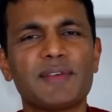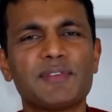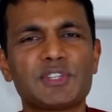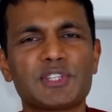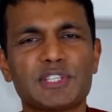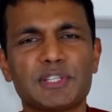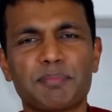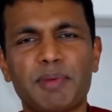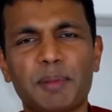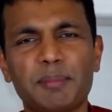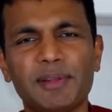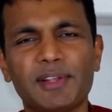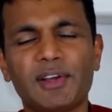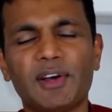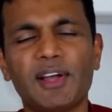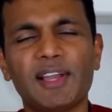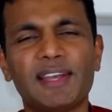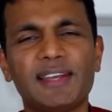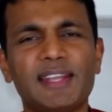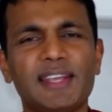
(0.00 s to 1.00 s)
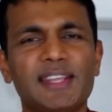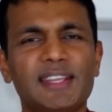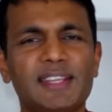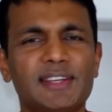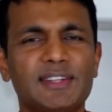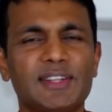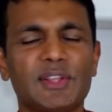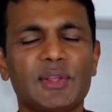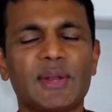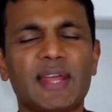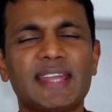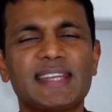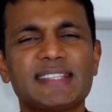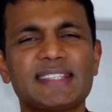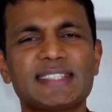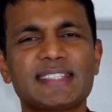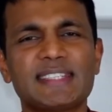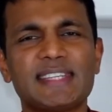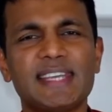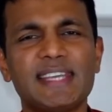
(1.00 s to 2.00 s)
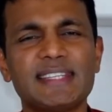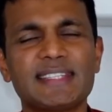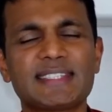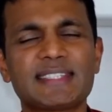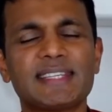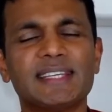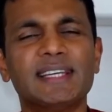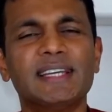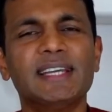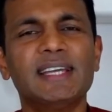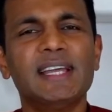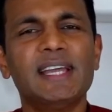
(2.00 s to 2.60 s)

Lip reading: which is a public holiday here in the United States.